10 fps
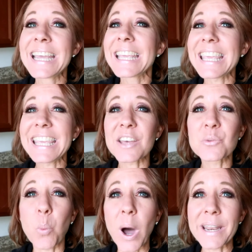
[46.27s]
He has
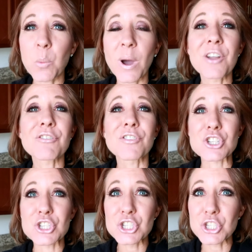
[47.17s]
wanted one for
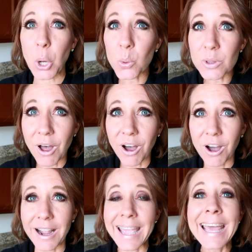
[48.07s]
so
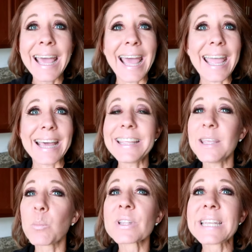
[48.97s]
long, and
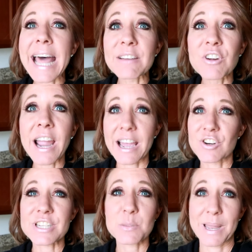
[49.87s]
he will never
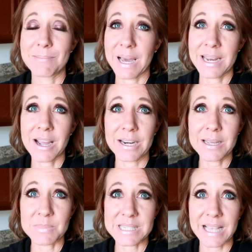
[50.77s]
ever spend money on
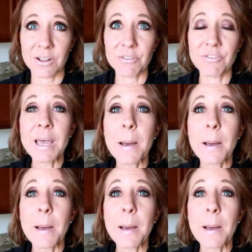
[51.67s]
himself.